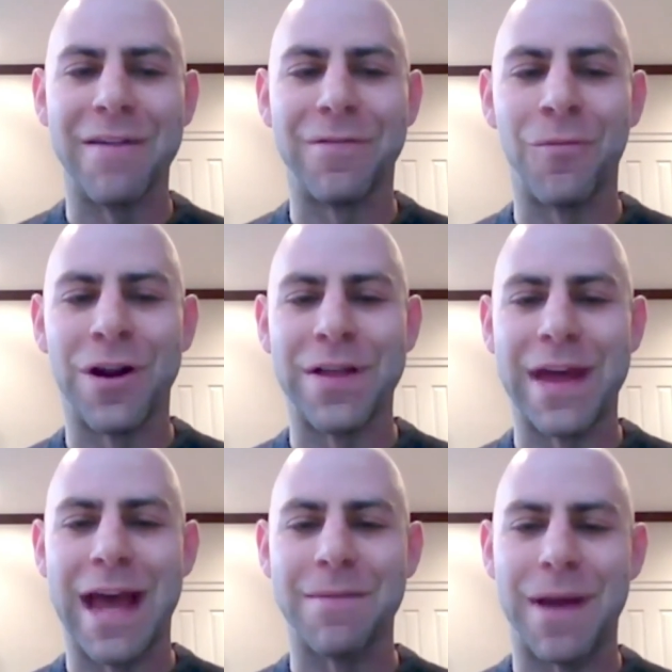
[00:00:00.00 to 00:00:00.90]
one of
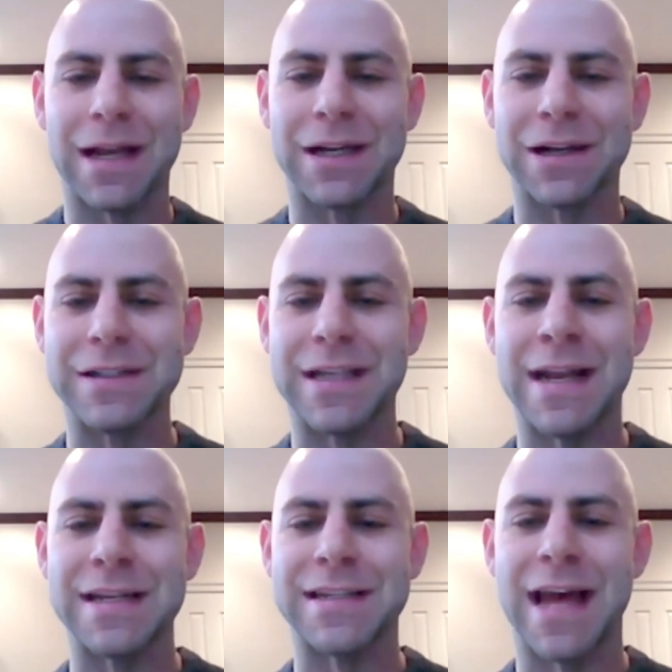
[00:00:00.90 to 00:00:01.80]
the head bankers,
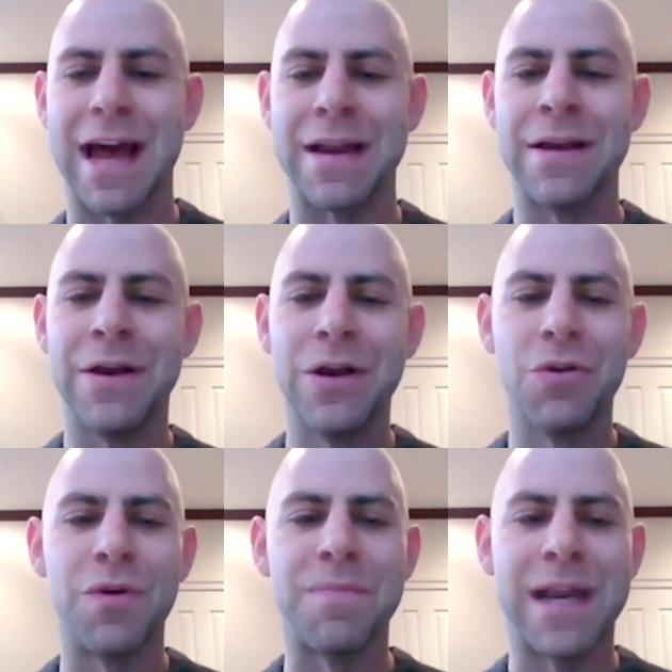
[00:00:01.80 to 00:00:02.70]
and he said,
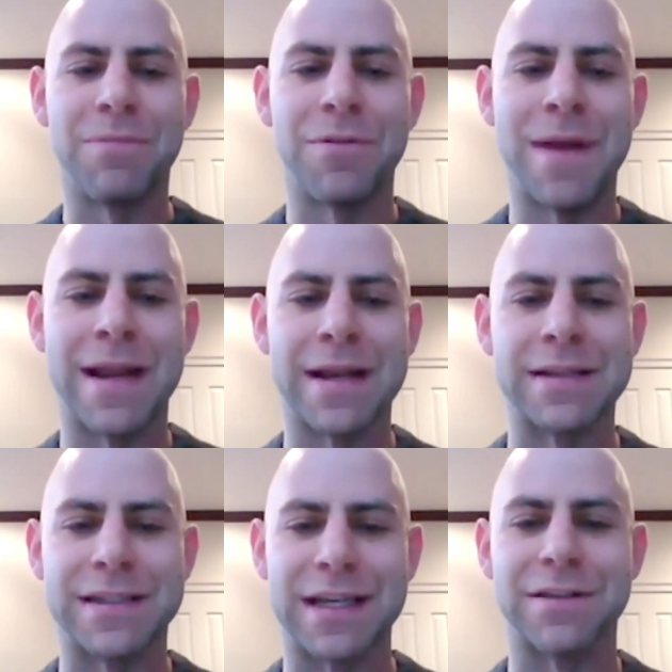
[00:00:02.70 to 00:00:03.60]
"We've been
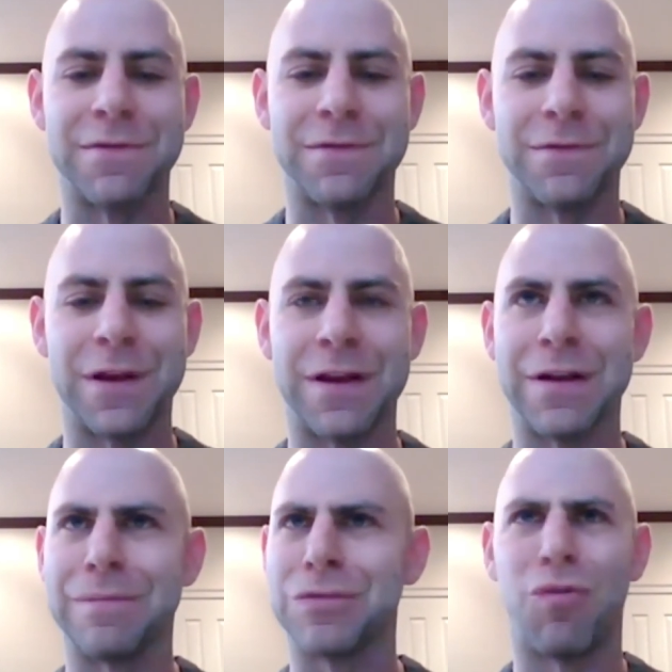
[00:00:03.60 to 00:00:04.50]
implementing 6 of
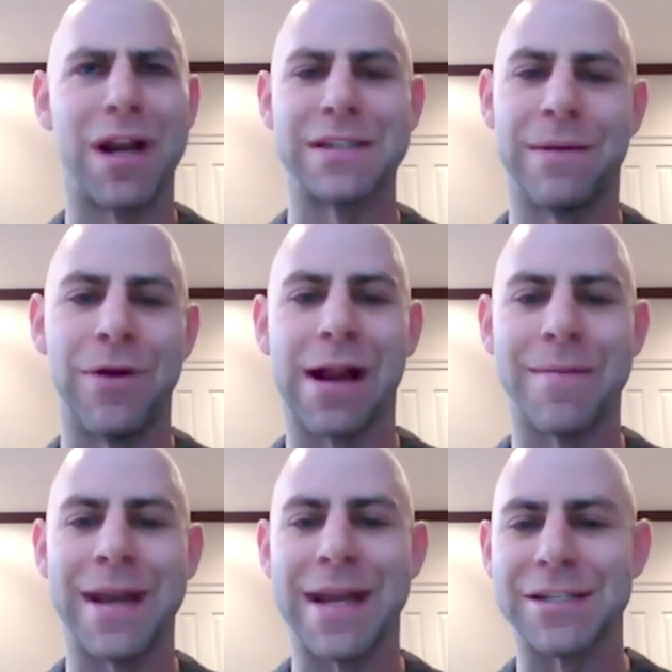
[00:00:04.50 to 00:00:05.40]
the 20-some
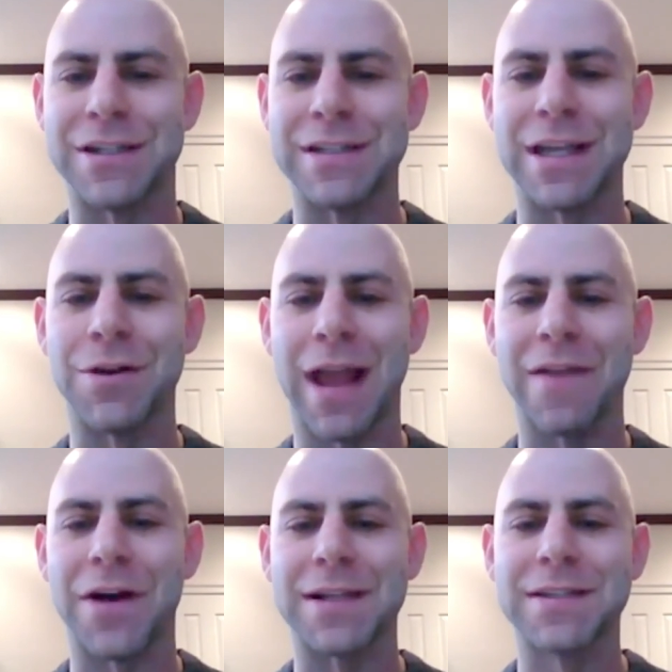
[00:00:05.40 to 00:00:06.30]
recommendations that you
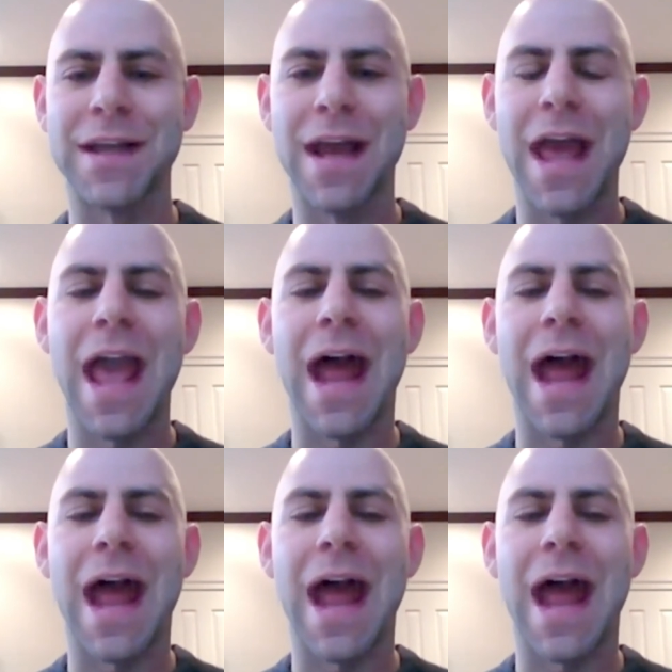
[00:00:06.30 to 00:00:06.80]
gave us,